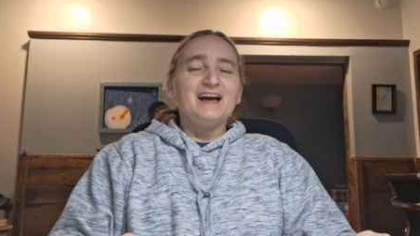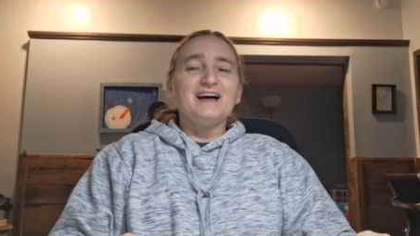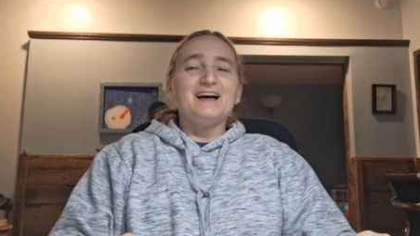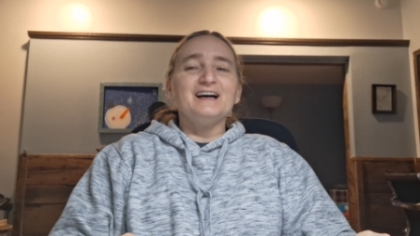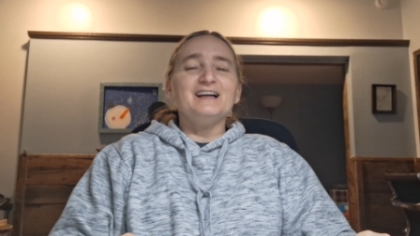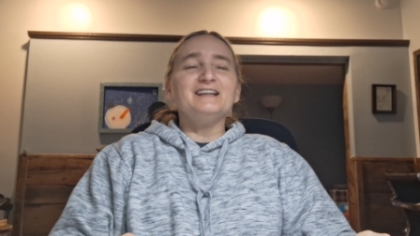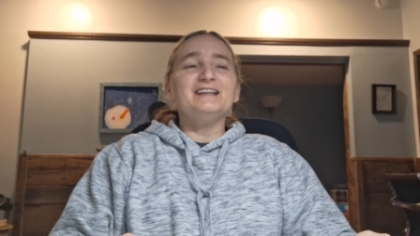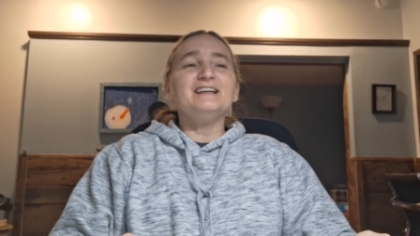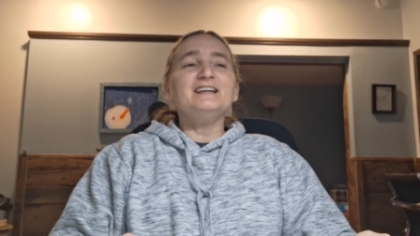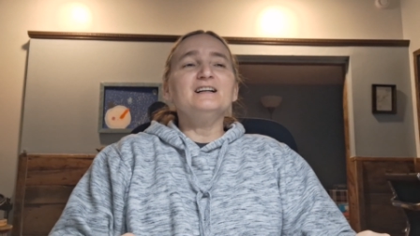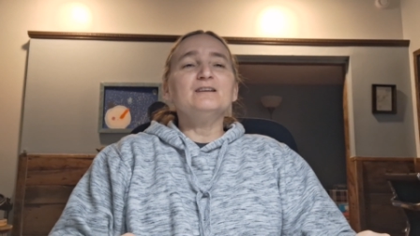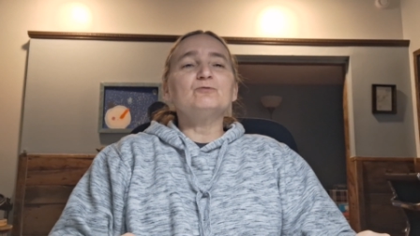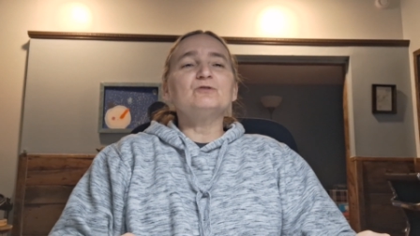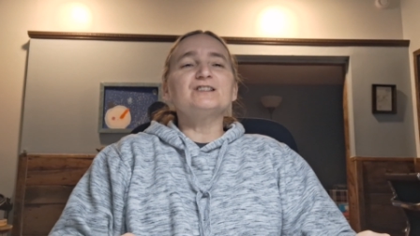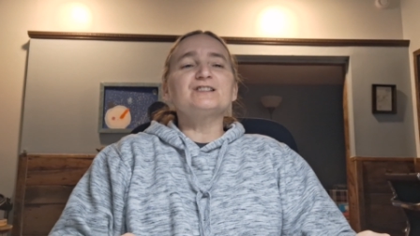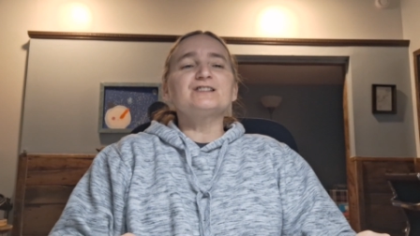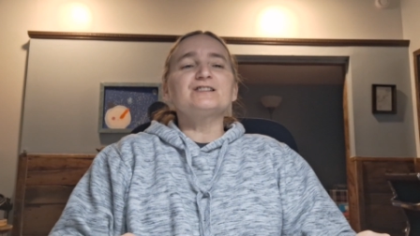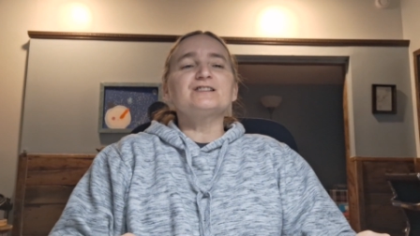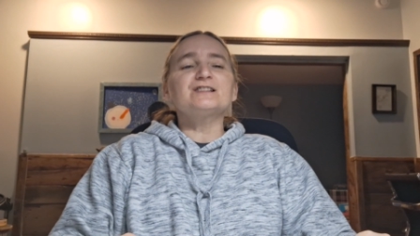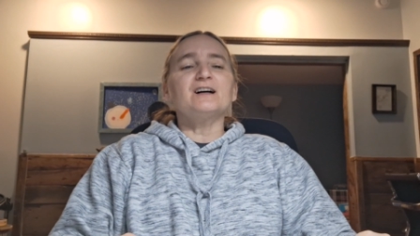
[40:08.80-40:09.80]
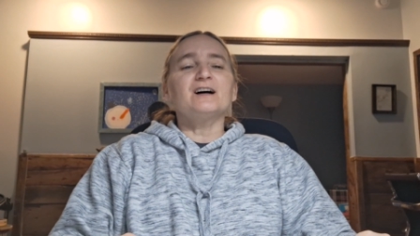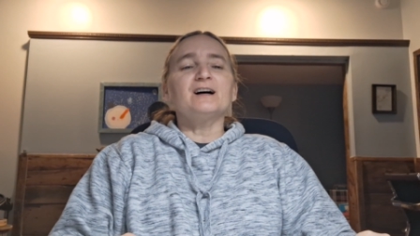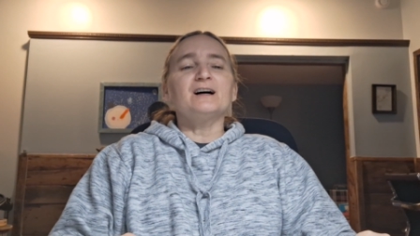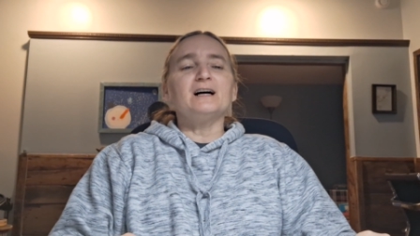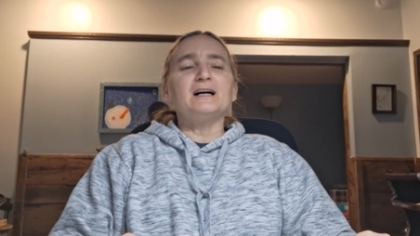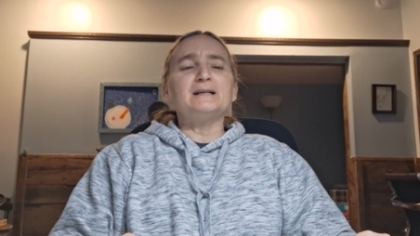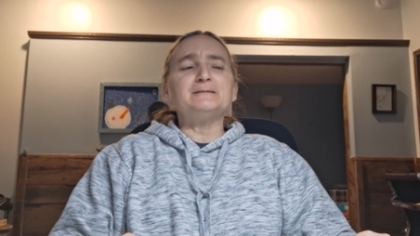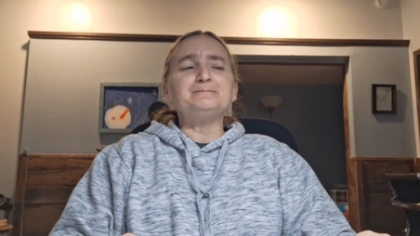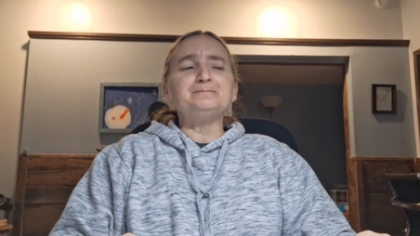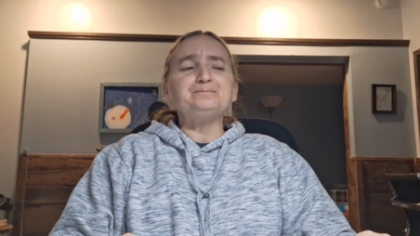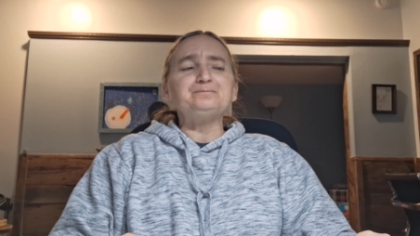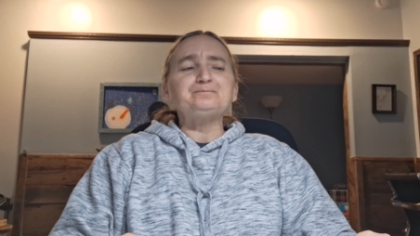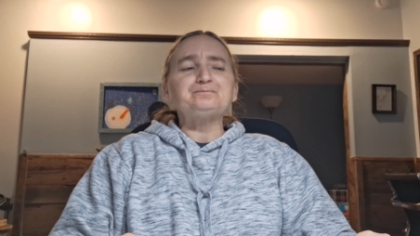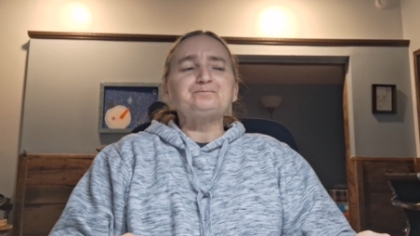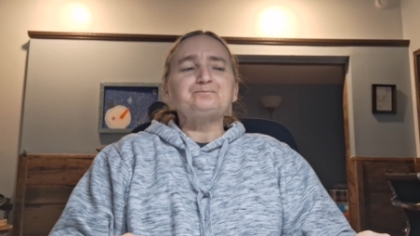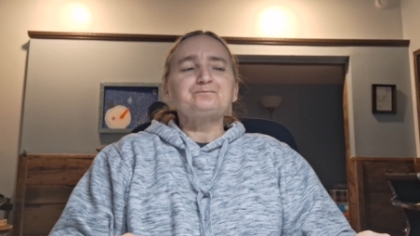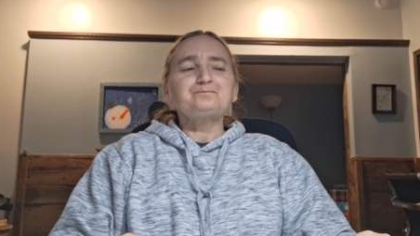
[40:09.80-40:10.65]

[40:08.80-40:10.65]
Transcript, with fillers: and it was um,